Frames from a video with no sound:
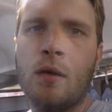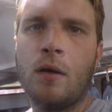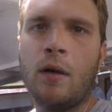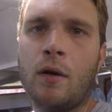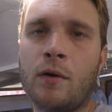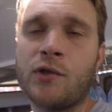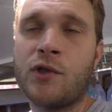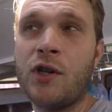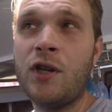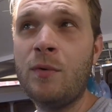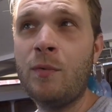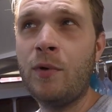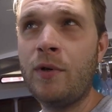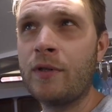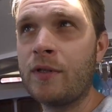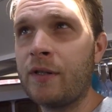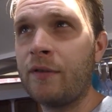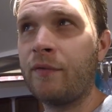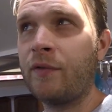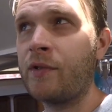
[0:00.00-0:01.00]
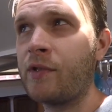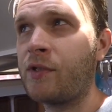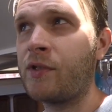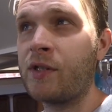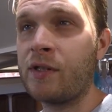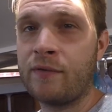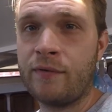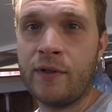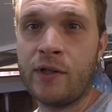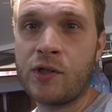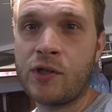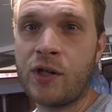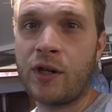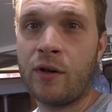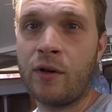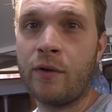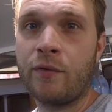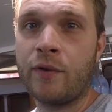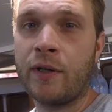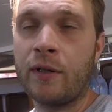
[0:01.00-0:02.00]
I'll show you what a difference just finishing
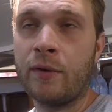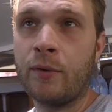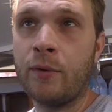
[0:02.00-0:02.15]
it off can